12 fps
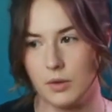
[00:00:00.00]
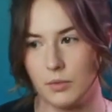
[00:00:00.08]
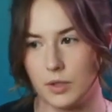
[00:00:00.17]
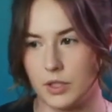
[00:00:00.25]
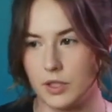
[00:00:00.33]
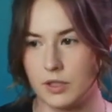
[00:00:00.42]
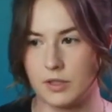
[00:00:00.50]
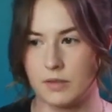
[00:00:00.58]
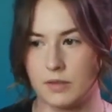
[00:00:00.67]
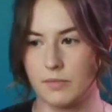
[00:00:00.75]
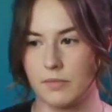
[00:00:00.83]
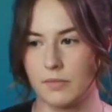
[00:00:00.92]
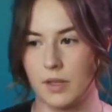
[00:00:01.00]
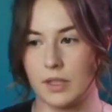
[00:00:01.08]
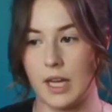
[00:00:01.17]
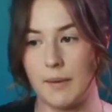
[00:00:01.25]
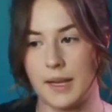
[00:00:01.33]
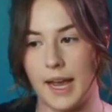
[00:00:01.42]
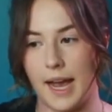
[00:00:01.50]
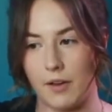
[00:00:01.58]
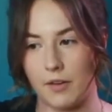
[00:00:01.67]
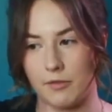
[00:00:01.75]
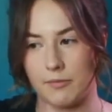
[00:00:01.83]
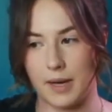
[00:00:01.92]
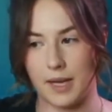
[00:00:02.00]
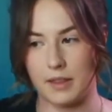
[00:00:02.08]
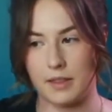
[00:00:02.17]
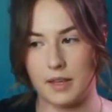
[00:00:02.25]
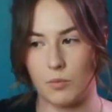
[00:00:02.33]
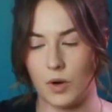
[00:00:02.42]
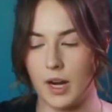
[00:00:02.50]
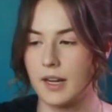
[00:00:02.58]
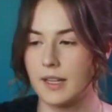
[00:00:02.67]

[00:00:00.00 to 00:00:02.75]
Which is coming out of my theme, right?